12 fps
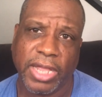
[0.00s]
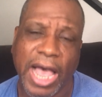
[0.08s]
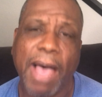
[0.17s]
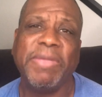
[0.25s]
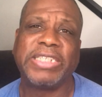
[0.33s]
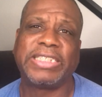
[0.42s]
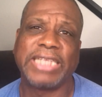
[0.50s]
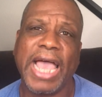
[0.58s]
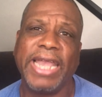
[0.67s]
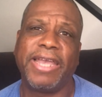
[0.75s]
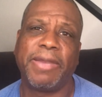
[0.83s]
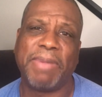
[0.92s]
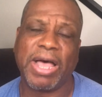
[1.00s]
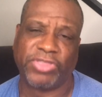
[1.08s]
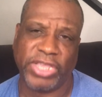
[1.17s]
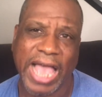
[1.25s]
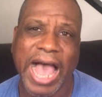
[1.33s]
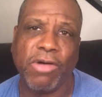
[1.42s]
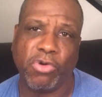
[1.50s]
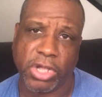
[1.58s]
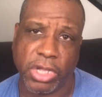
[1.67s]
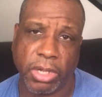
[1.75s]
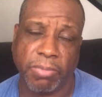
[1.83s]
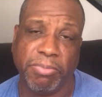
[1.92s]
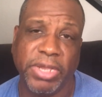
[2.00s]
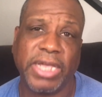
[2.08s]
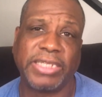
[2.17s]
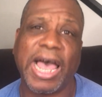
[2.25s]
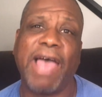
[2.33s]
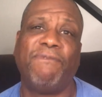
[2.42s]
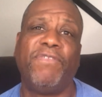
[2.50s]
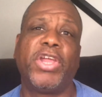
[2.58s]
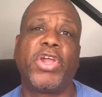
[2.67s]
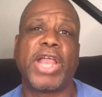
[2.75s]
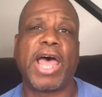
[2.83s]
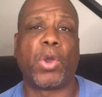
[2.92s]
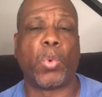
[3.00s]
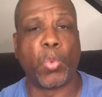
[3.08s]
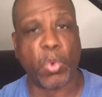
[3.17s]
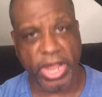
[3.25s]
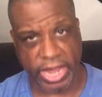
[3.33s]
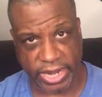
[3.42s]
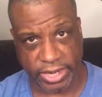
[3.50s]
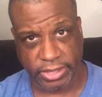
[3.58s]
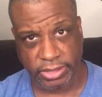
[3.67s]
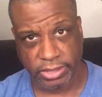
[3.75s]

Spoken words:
I'm excited about the outcome because I figured out a way